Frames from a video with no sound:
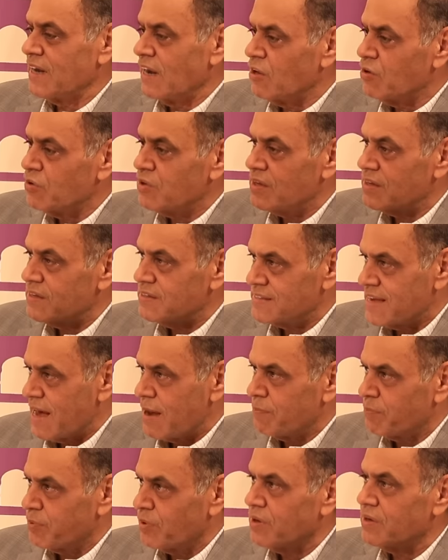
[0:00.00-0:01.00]
tell you the
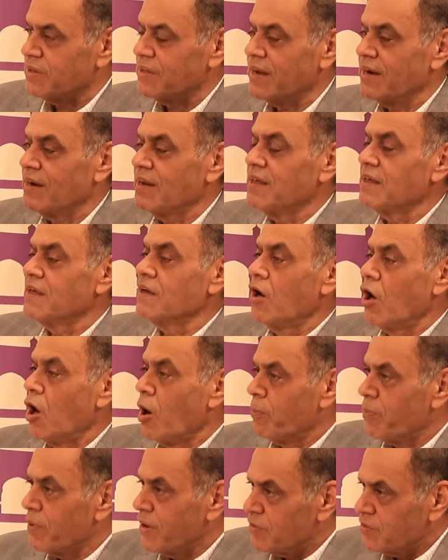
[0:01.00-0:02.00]
example that
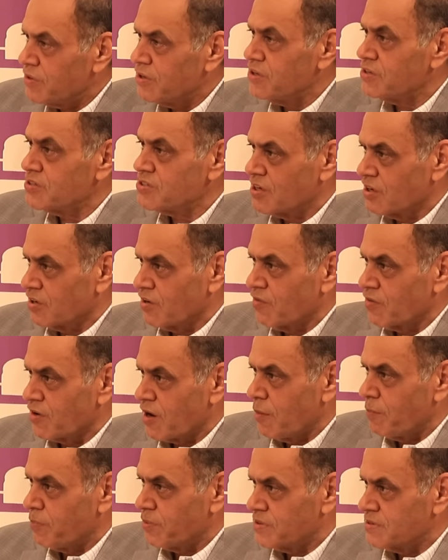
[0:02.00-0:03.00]
operate within your circle of
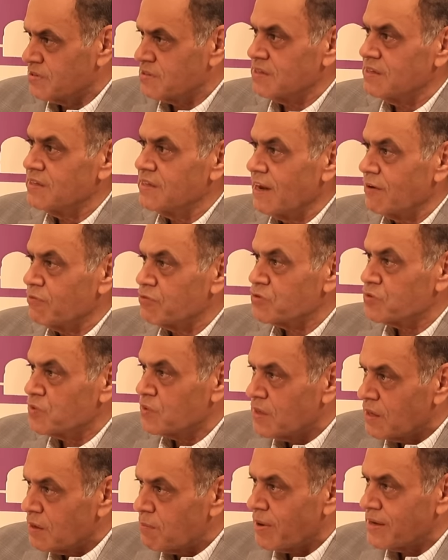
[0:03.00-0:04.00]
competency, that was
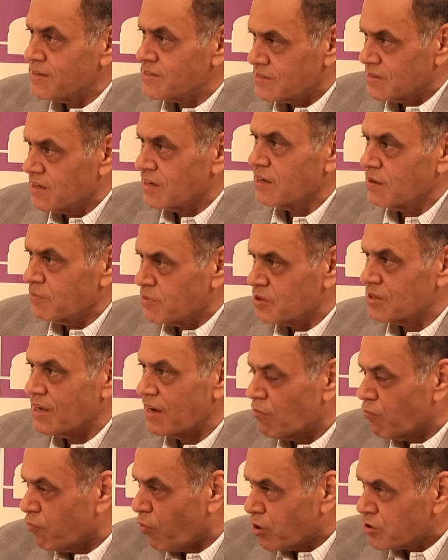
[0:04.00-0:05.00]
within my circle, because
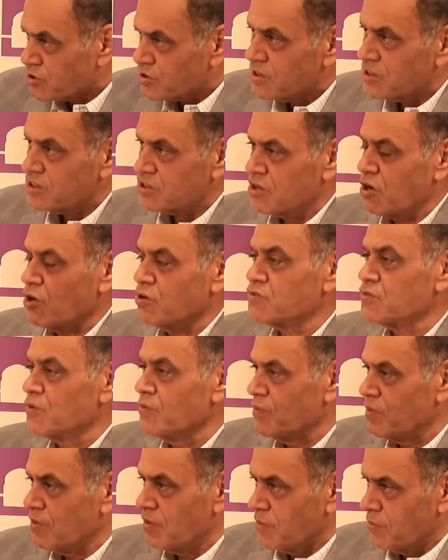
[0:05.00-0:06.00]
I'd watched these stocks
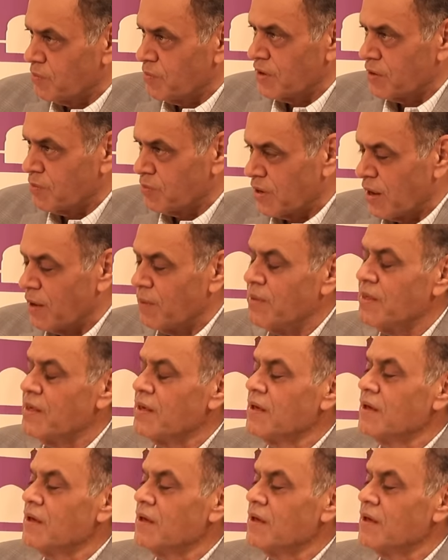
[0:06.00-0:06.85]
for Merivita.